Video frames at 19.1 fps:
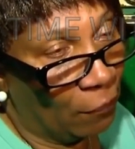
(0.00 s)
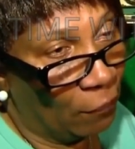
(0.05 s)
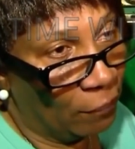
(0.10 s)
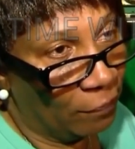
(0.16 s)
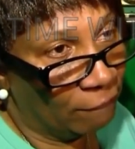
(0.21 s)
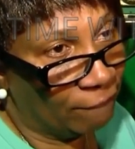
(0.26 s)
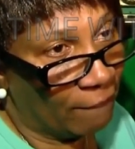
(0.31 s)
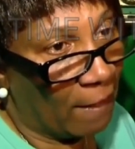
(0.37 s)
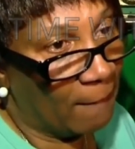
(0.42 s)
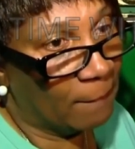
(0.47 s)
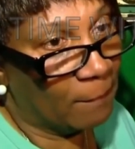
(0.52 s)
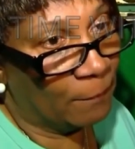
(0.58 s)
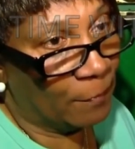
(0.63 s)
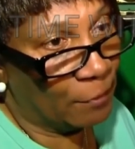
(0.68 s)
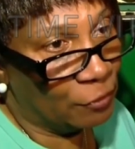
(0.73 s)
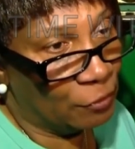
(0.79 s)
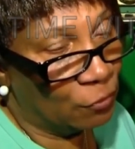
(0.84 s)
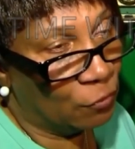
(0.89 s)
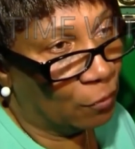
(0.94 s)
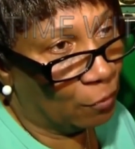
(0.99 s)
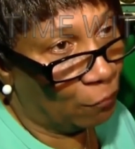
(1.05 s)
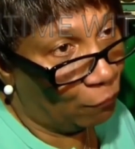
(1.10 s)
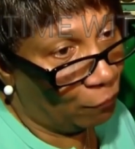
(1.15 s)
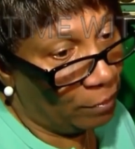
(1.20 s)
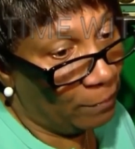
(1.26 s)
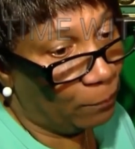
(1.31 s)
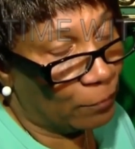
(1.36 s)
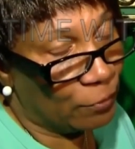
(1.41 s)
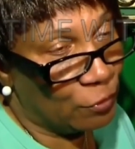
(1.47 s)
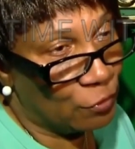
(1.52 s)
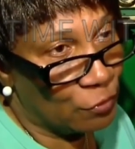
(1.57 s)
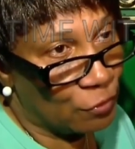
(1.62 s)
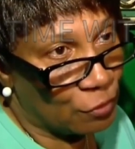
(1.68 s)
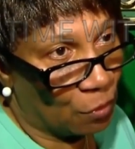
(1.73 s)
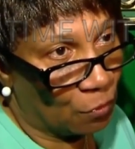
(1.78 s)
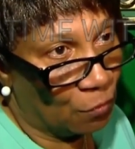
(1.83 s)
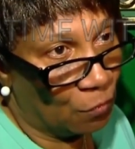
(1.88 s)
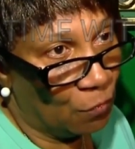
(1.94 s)
a hurting family, but you're gonna reap what
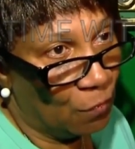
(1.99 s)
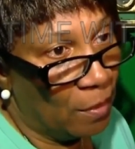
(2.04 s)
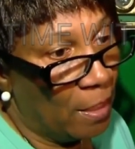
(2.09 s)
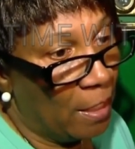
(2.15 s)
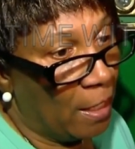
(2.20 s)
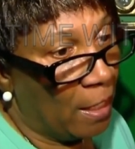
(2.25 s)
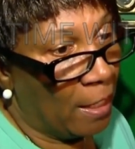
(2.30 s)
you sow,